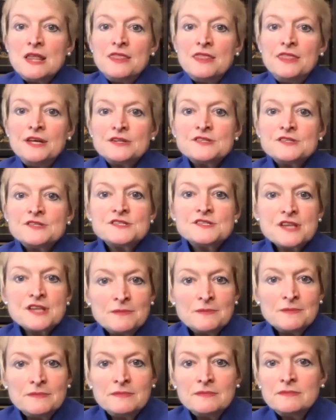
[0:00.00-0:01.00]
there's
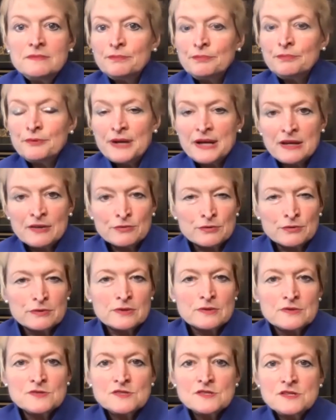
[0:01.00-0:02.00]
some breakthrough,
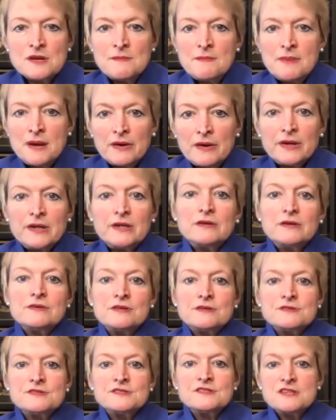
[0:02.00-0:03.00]
there's some barrier,
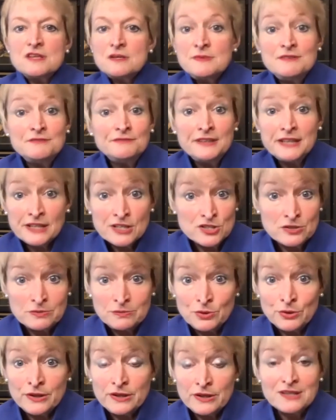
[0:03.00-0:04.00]
there's some inflection
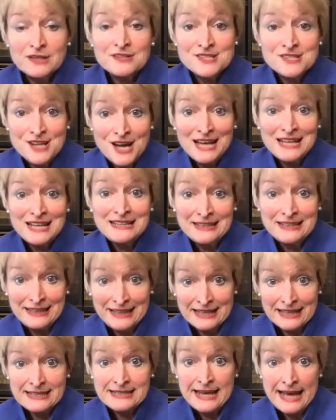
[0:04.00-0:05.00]
point that has not
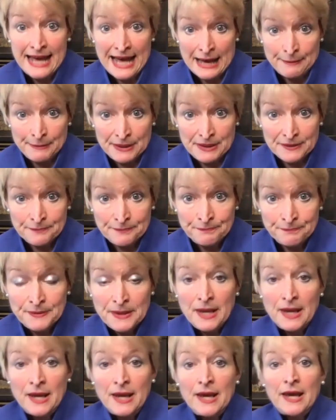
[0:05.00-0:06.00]
yet happened.
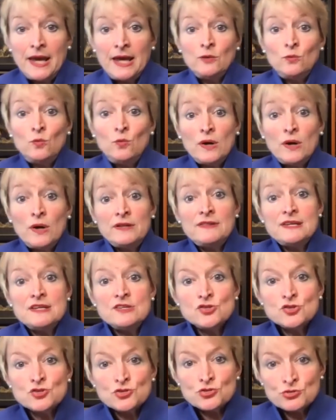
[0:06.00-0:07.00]
And what
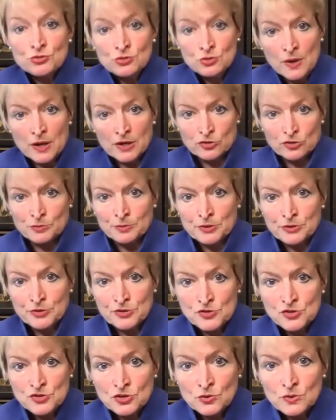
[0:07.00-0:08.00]
these true
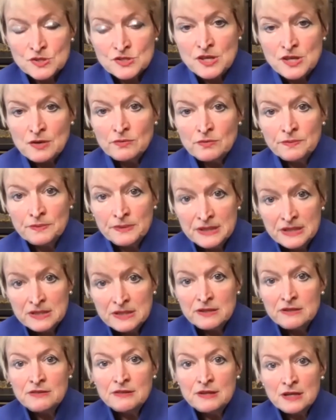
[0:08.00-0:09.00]
entrepreneurs do is they
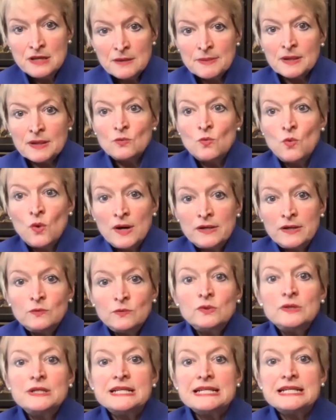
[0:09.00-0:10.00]
really think about, what
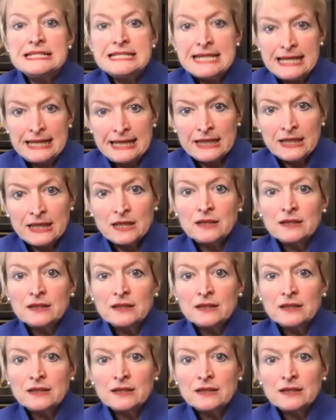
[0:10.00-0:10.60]
would it take